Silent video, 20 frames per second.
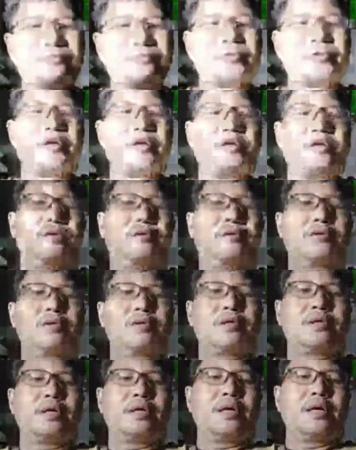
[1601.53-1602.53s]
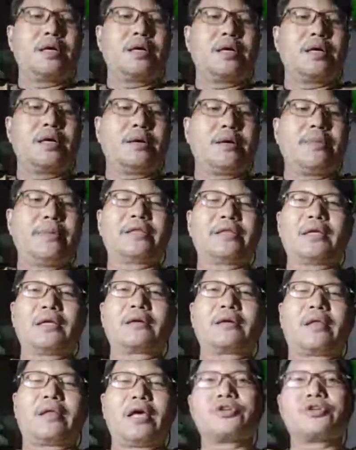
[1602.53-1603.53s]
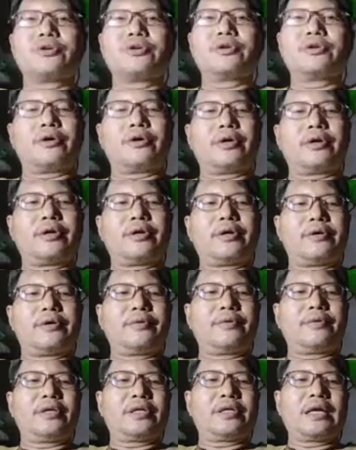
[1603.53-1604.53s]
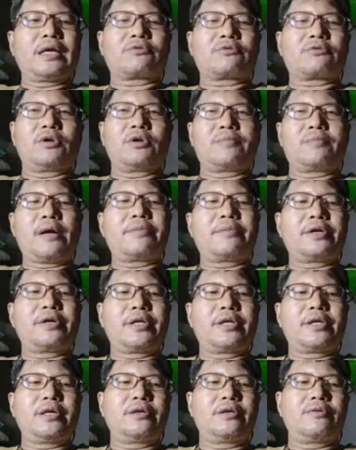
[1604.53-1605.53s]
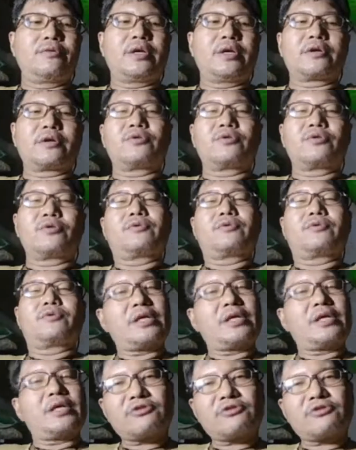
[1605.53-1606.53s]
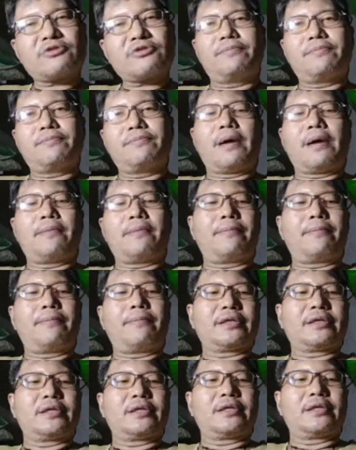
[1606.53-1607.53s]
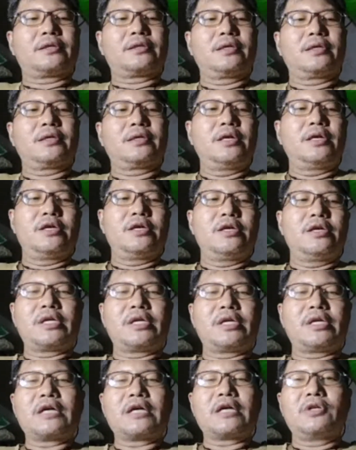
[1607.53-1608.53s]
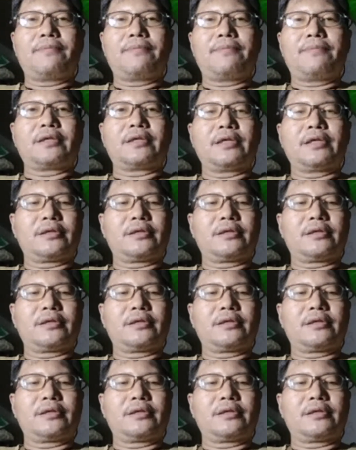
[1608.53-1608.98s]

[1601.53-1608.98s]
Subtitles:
you know mental creation or intellectual property, you can actually patent. You can actually patent